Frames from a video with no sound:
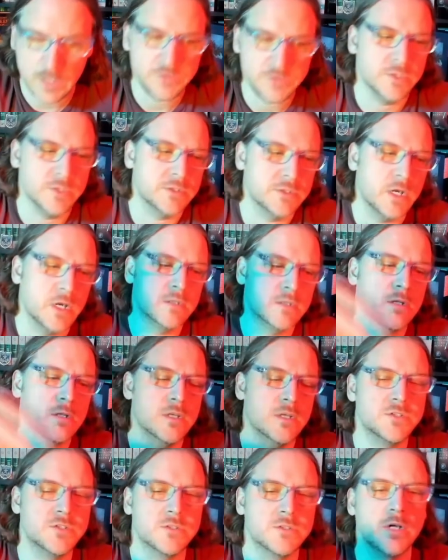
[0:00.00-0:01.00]
Let's just cut to
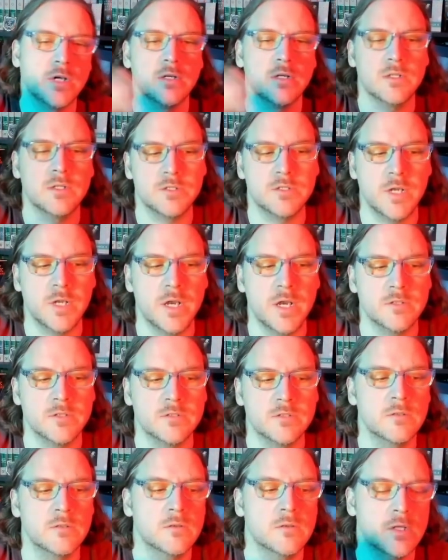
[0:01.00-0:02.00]
the
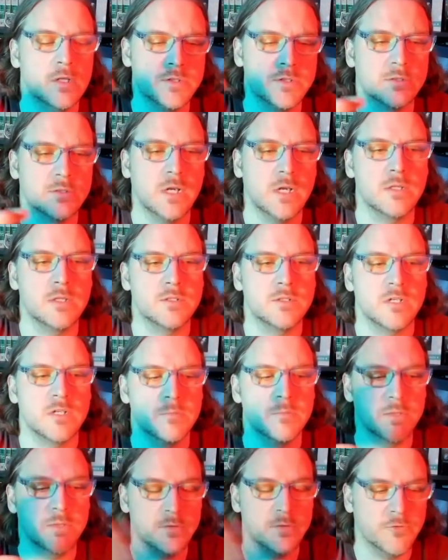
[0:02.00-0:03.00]
chase. Let's just cut to the chase.
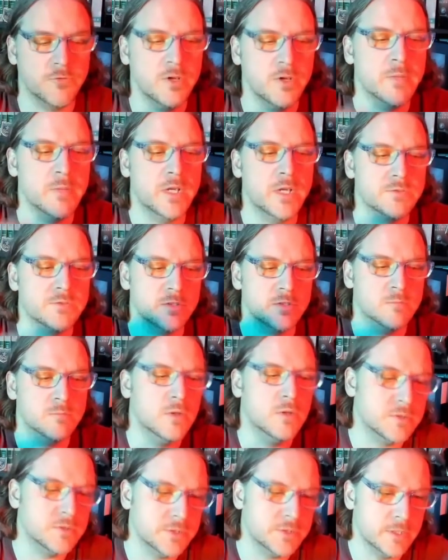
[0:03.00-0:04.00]
Freemasonry is
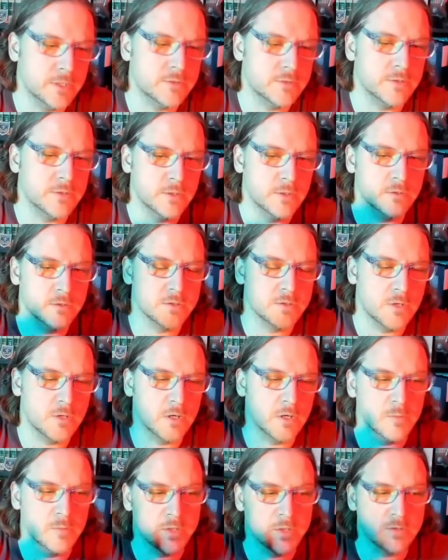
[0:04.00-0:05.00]
bullshit. So you're just
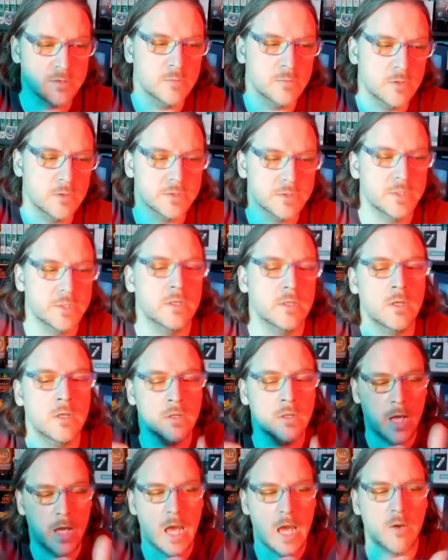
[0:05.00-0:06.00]
arguing a bunch of bullshit.
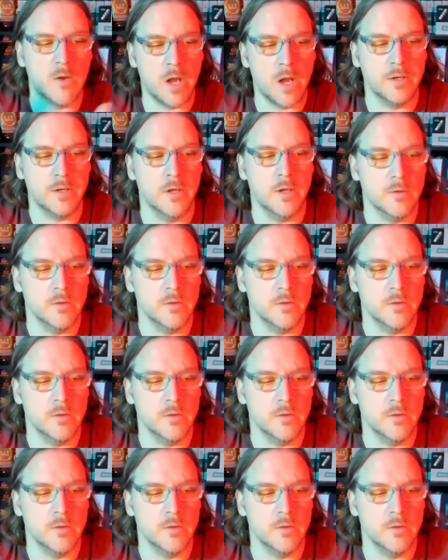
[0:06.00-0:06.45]
How do I know?